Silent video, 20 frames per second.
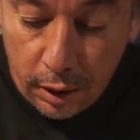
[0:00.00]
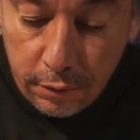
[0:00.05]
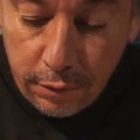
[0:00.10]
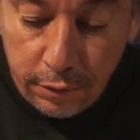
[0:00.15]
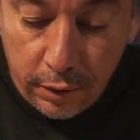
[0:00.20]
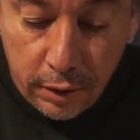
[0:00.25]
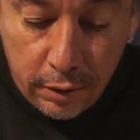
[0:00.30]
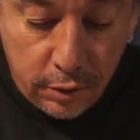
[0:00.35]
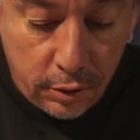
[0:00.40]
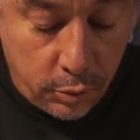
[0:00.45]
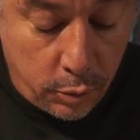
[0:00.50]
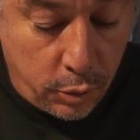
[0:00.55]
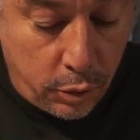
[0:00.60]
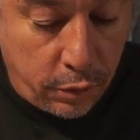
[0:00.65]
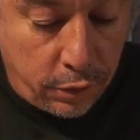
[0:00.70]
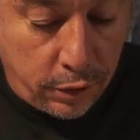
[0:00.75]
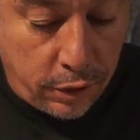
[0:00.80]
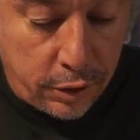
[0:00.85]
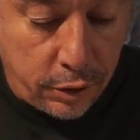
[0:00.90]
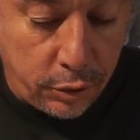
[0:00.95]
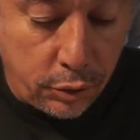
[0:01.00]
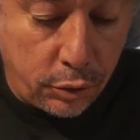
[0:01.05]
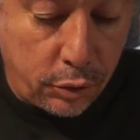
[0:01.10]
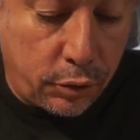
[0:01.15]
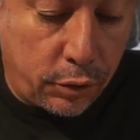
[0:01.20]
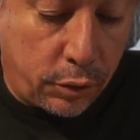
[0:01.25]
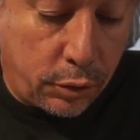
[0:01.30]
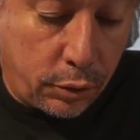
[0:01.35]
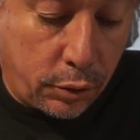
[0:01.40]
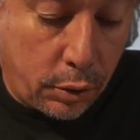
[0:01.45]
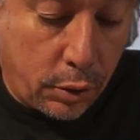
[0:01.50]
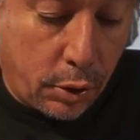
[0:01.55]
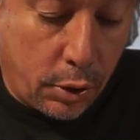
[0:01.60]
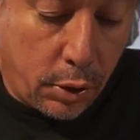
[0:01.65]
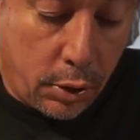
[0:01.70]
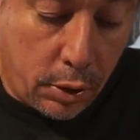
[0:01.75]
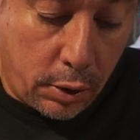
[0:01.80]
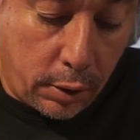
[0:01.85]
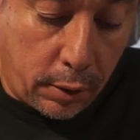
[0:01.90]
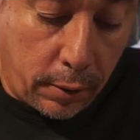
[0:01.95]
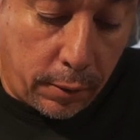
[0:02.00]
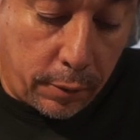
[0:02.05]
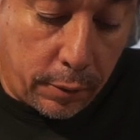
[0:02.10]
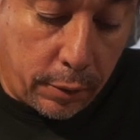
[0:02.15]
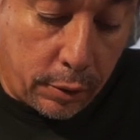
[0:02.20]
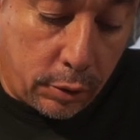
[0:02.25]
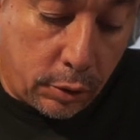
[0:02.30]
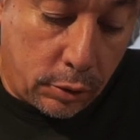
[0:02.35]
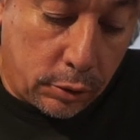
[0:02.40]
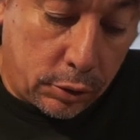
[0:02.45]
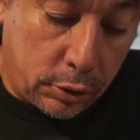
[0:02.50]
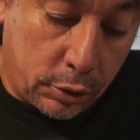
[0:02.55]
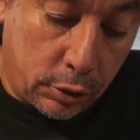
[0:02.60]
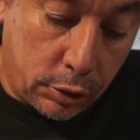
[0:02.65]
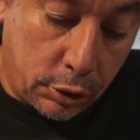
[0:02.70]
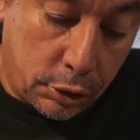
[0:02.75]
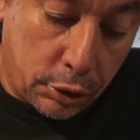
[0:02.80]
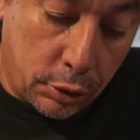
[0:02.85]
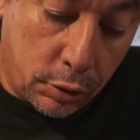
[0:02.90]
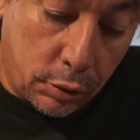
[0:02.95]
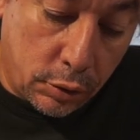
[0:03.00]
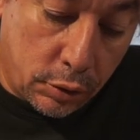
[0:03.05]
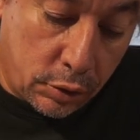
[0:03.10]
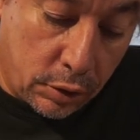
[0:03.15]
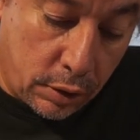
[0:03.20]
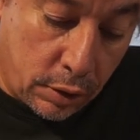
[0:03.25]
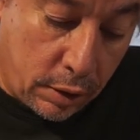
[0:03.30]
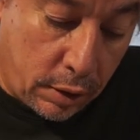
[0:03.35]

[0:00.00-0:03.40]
find this book very useful. It also shows